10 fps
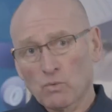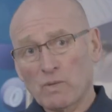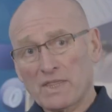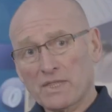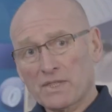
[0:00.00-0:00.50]

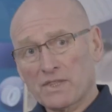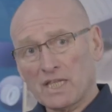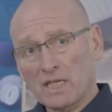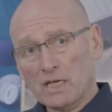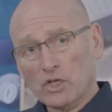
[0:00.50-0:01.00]
with
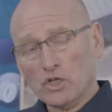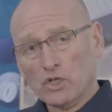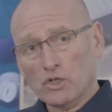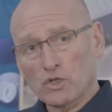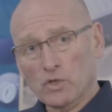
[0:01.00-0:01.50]
the
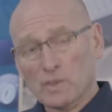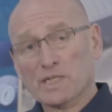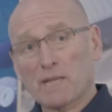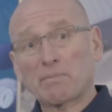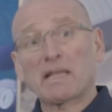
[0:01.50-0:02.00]
use
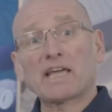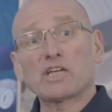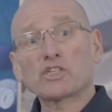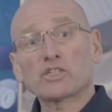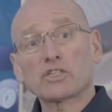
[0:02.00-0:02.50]
and
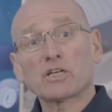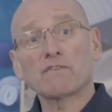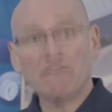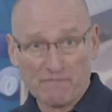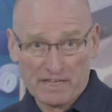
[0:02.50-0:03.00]
application
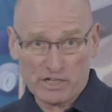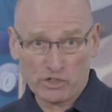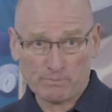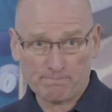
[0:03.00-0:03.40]
of N V H.